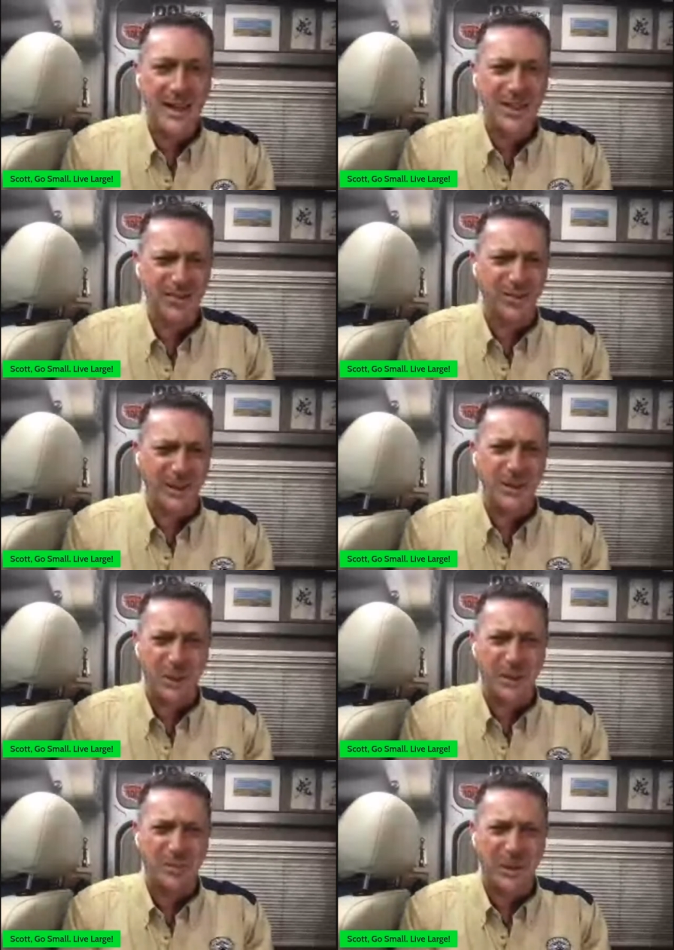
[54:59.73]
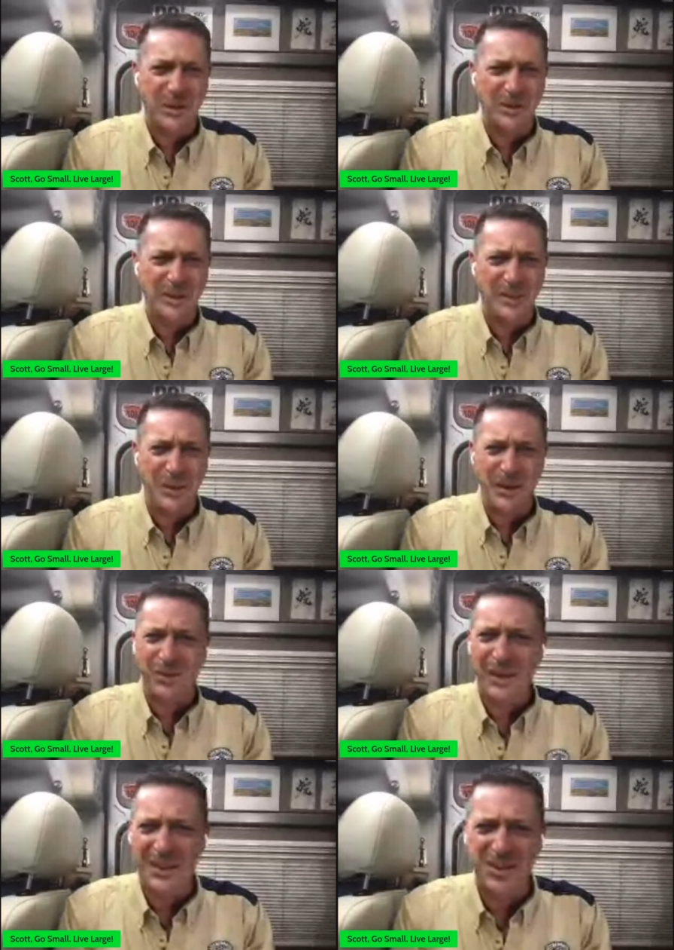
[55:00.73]
it's a really big bell. And
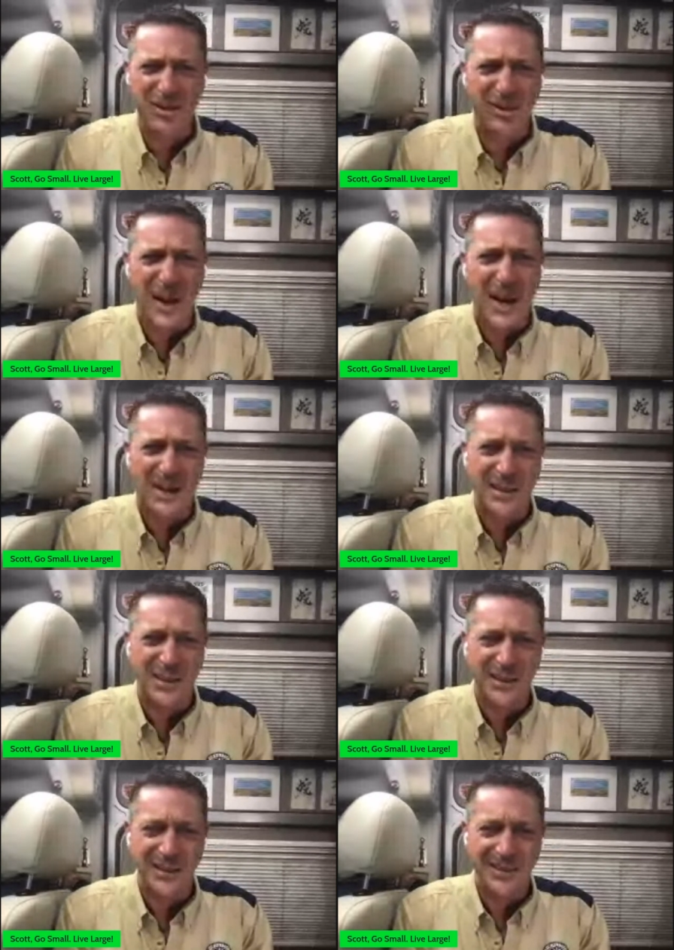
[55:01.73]
by the way, it's cracked.